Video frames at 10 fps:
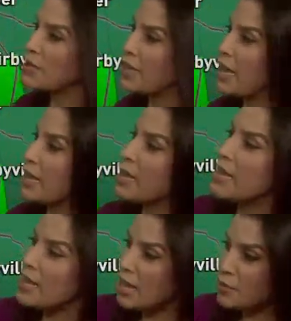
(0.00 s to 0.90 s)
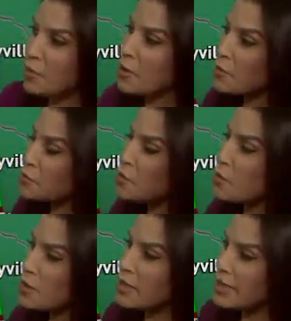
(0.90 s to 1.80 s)
day. Uh, farther to
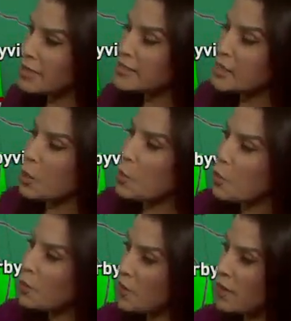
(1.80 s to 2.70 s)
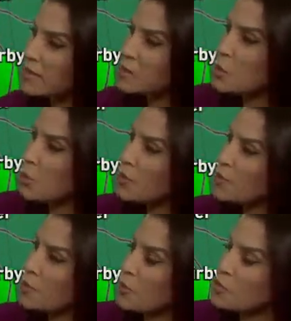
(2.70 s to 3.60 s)
the east and northeast north
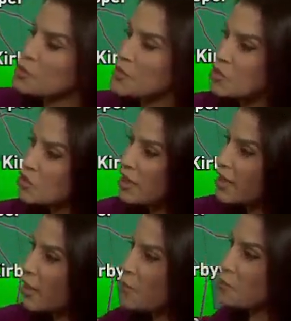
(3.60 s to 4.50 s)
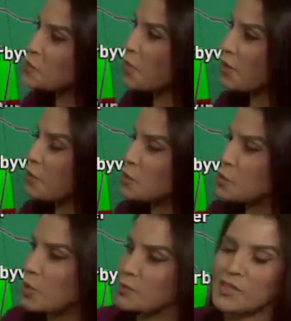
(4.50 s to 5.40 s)
of Houston. Check out those
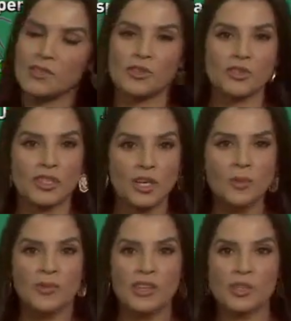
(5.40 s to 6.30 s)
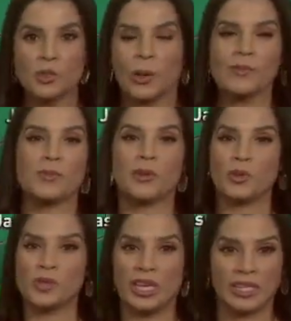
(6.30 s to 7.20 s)
thunderstorms. These are slow moving storms
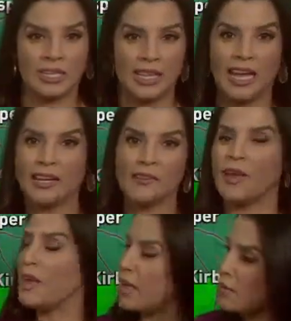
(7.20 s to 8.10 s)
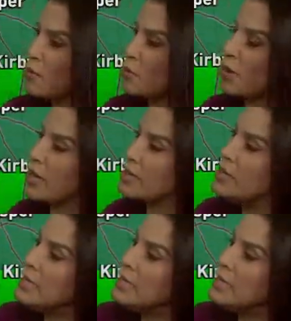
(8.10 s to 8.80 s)
producing a lot of heavy rain.